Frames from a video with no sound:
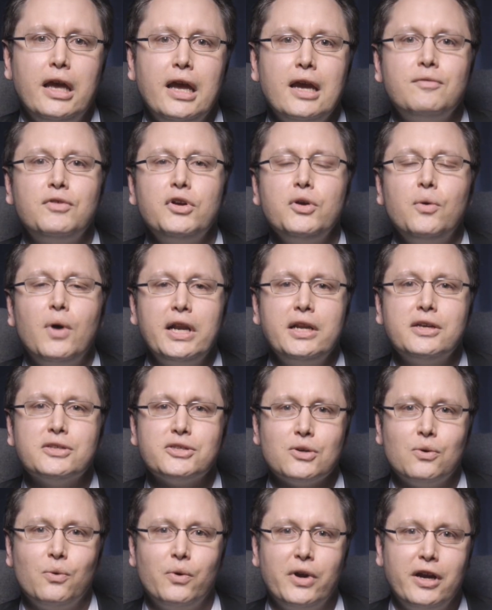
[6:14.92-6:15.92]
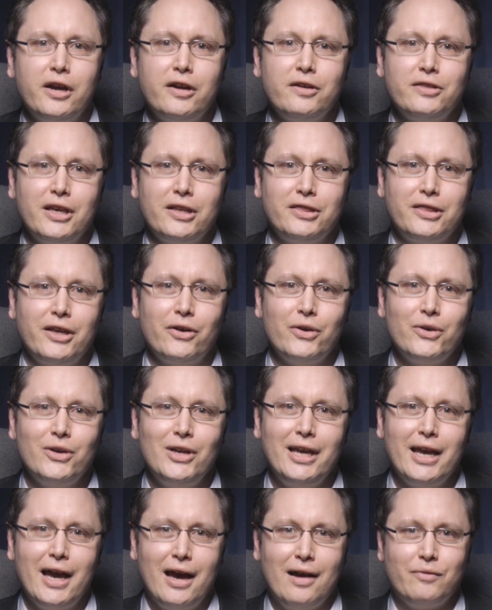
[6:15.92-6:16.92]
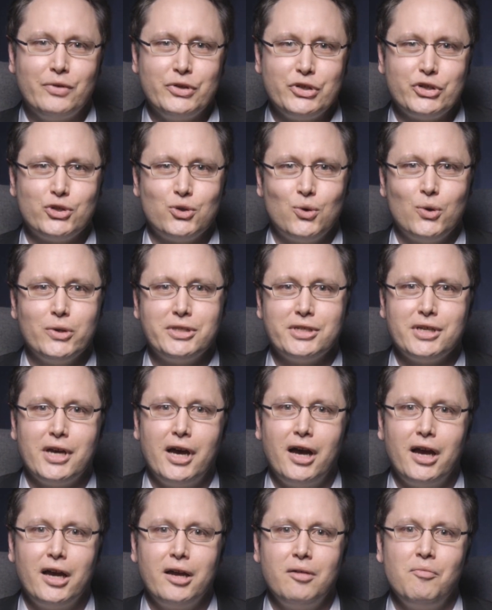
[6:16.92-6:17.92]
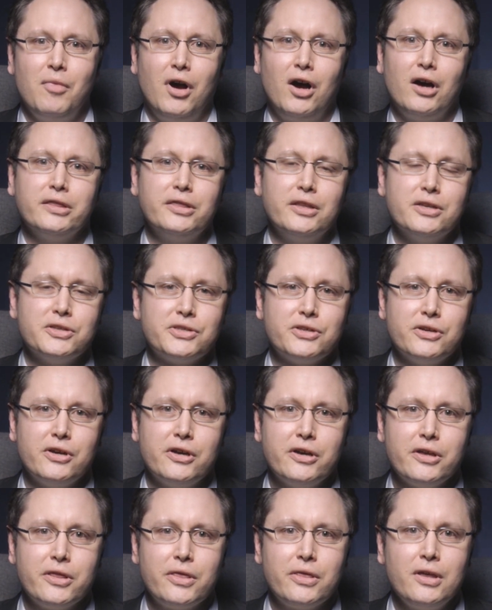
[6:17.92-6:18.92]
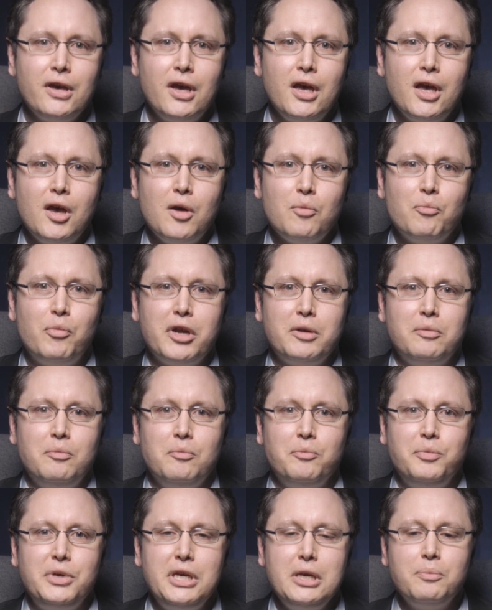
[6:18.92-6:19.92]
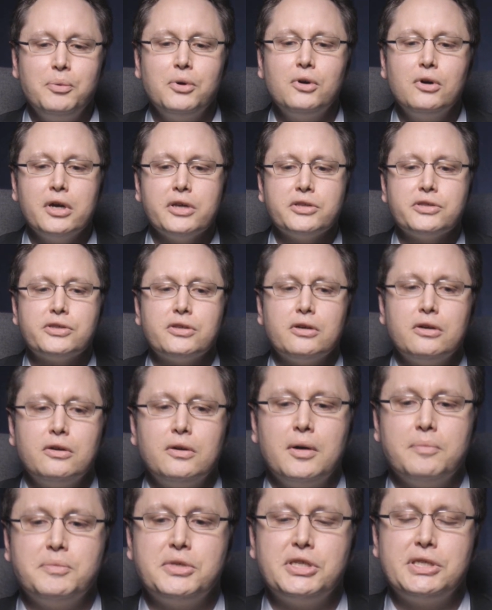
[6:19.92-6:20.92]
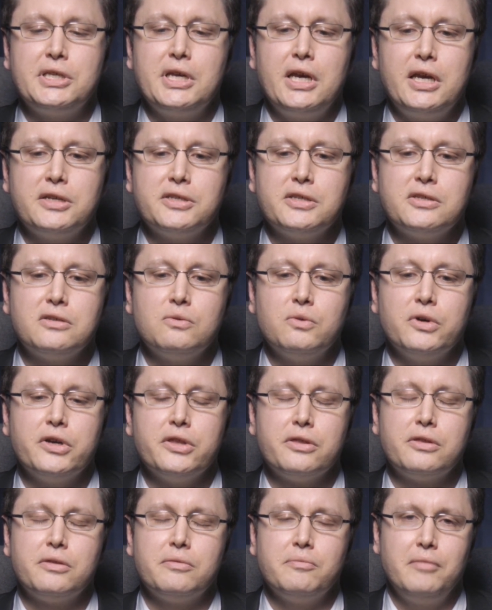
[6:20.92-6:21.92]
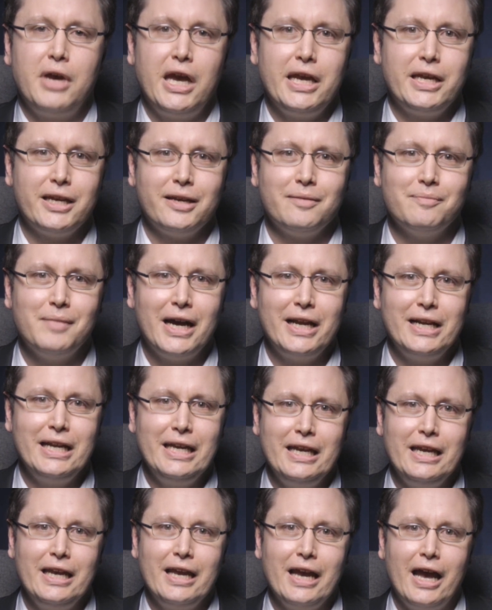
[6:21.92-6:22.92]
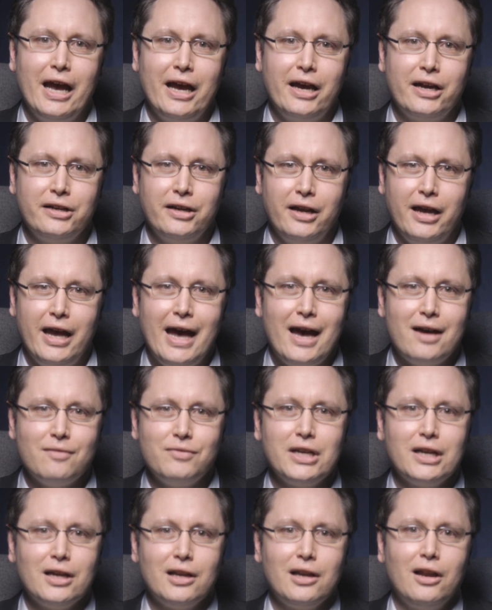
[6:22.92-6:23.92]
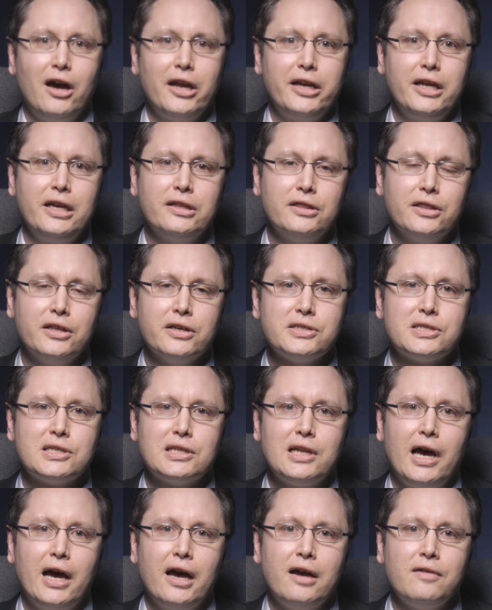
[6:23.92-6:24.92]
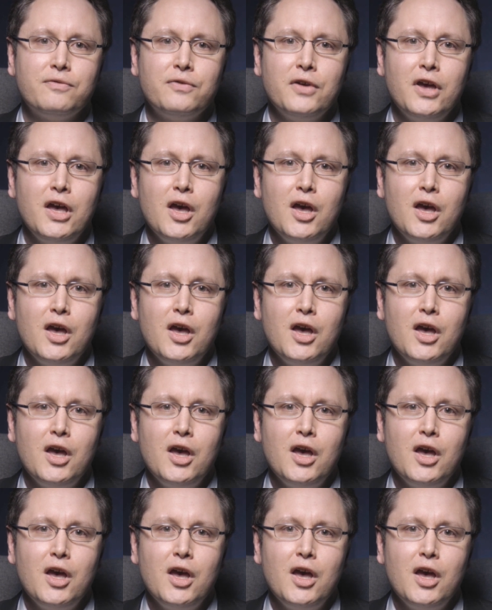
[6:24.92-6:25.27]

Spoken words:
Everyone is aware that they only have a short time on this earth, but people are so obsessed with making money and having a lot in this life,